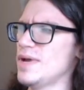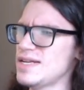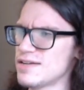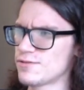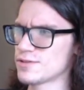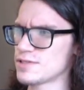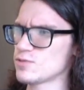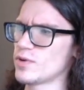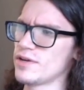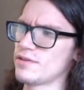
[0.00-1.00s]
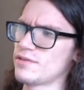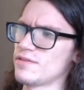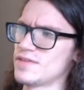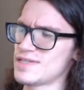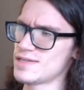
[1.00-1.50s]
difference with
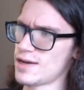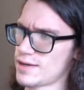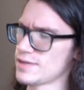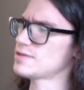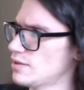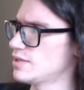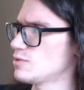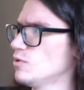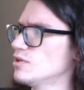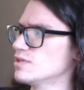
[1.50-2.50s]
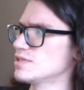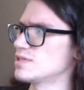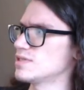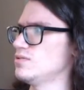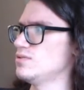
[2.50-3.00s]
this socket, as well
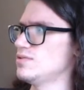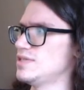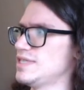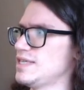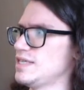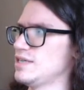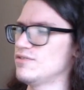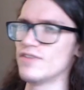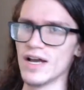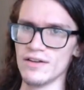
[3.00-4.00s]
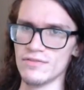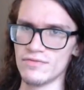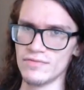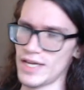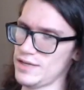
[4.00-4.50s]
as
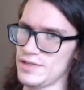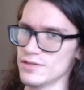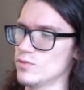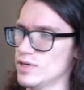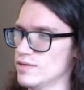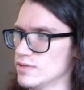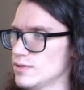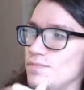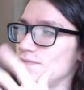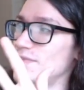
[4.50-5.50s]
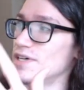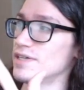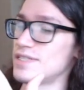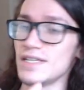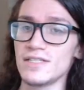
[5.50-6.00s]
Z590 or whatever, the
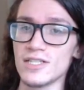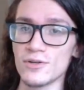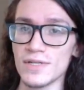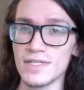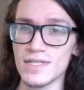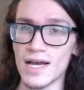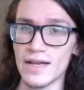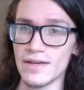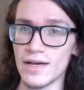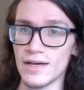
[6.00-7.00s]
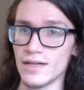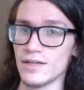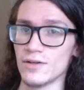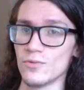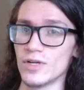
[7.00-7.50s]
10 series
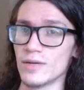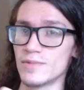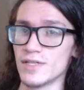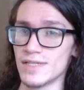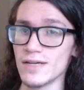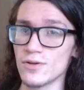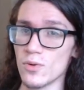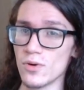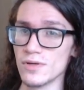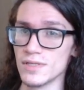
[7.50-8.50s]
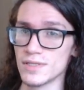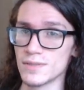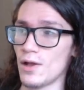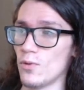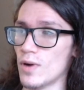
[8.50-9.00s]
i9 went up to 10 cores,
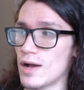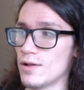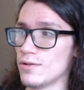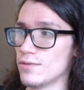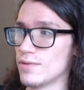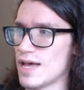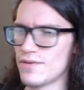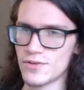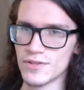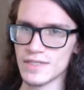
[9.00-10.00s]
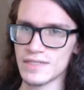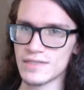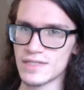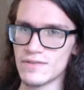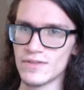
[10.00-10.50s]
while after
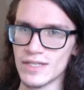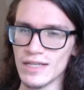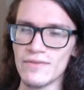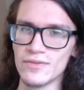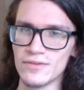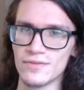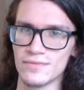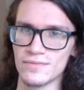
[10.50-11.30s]
this, even the 11th